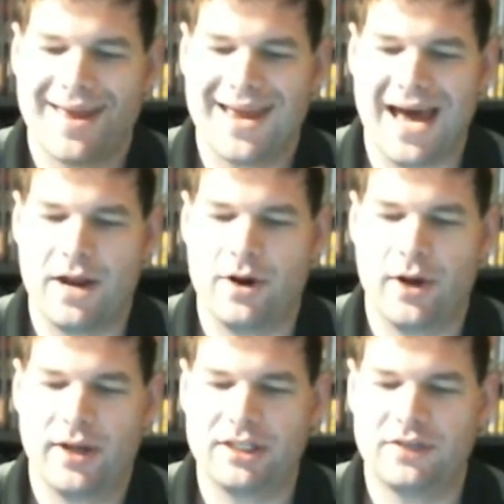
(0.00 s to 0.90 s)
I don't
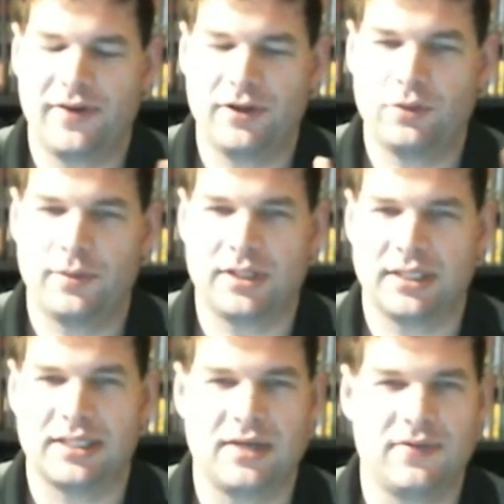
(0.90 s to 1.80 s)
know. It just felt too much
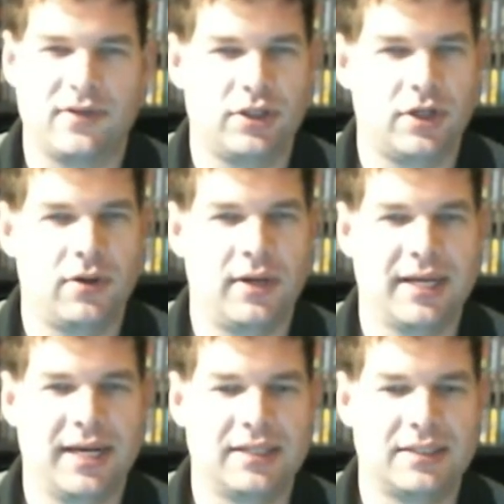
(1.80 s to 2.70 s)
like a TV show, I
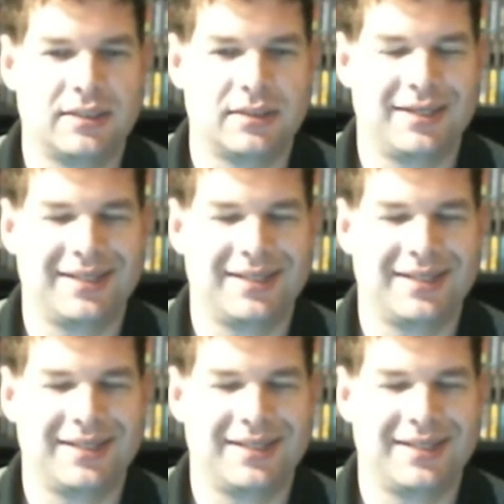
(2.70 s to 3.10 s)
guess.